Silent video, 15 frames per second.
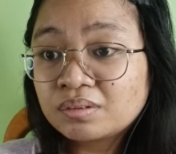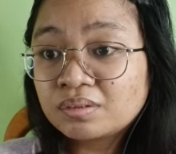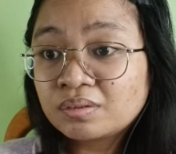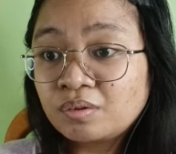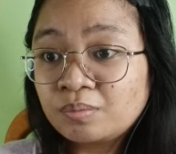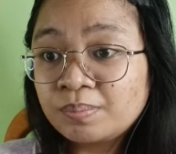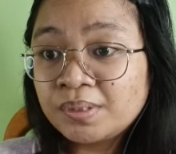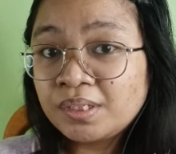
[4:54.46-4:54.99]

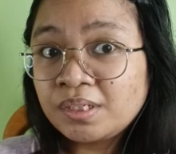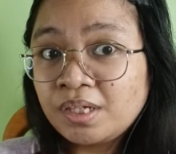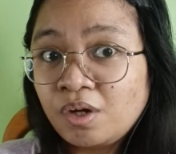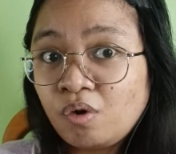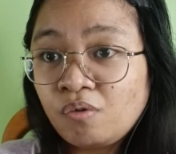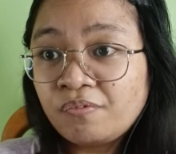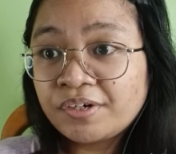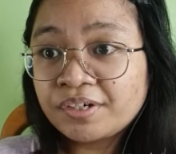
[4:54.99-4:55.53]
Don't be
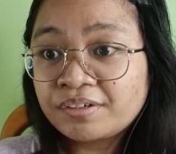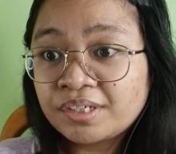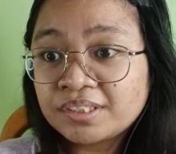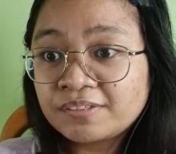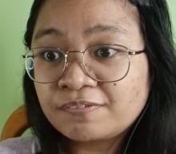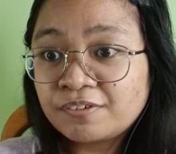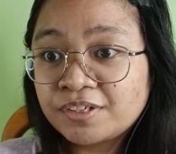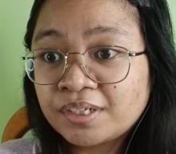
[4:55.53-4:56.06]
over
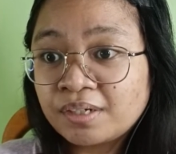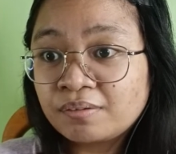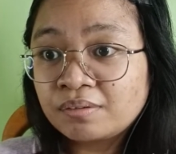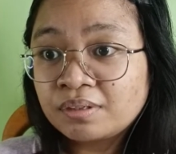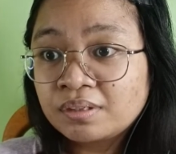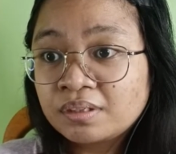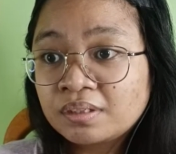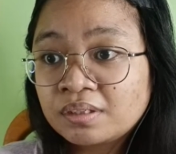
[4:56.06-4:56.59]
aggressive for now.
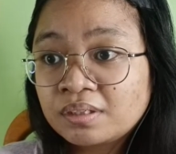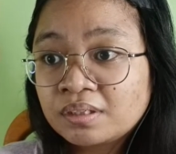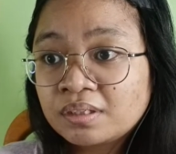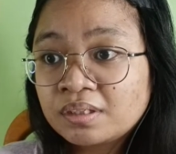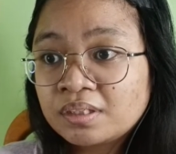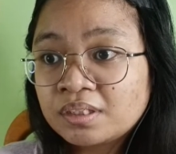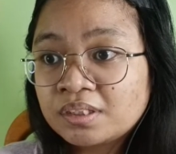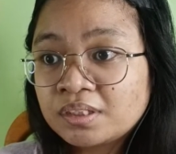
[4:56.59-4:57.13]

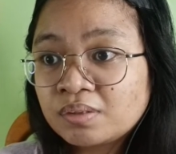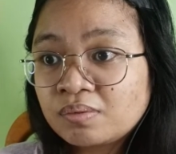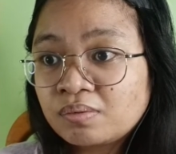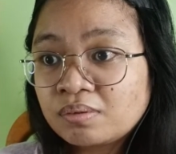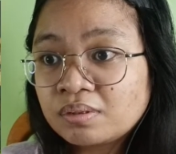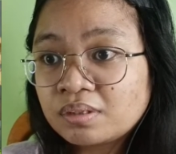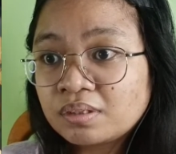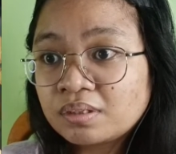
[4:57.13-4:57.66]
He's
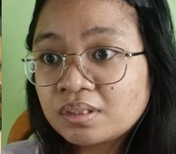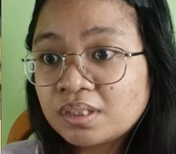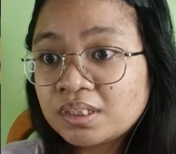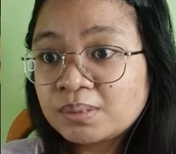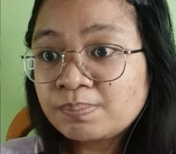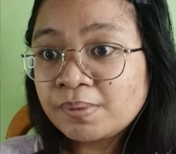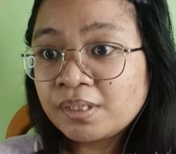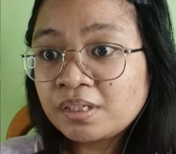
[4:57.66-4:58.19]

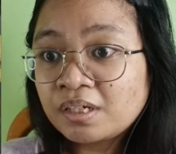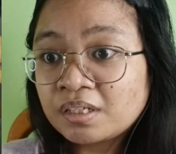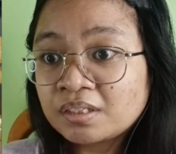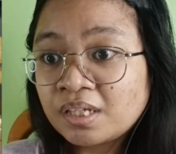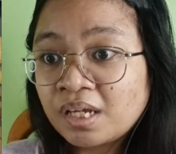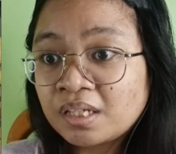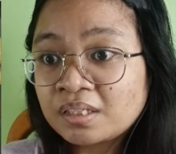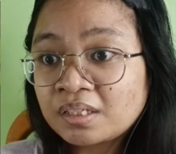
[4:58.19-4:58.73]
being
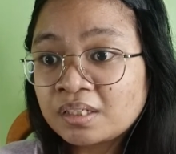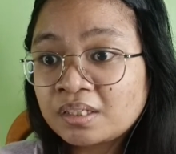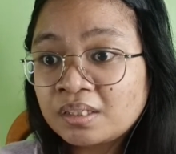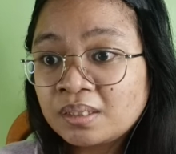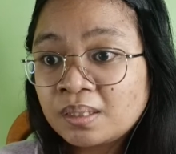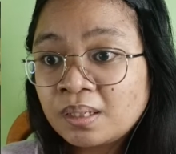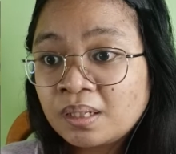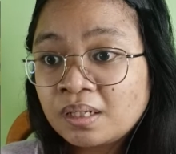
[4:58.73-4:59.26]
hot-headed.
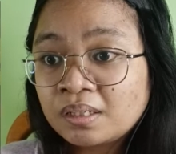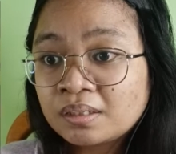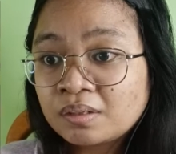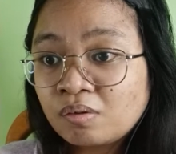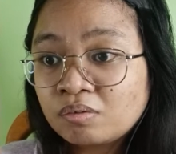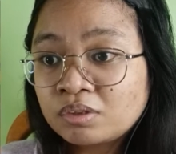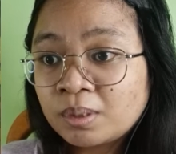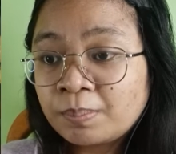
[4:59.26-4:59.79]
The
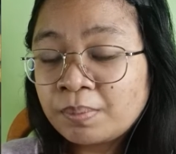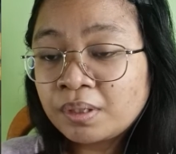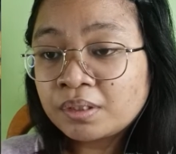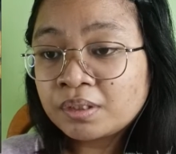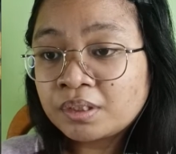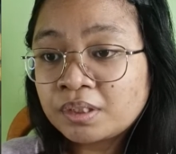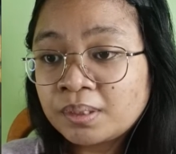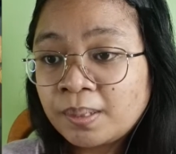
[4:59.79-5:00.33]
older
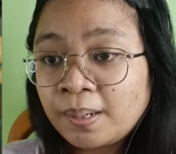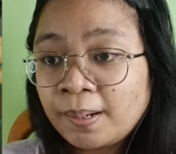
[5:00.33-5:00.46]
brother.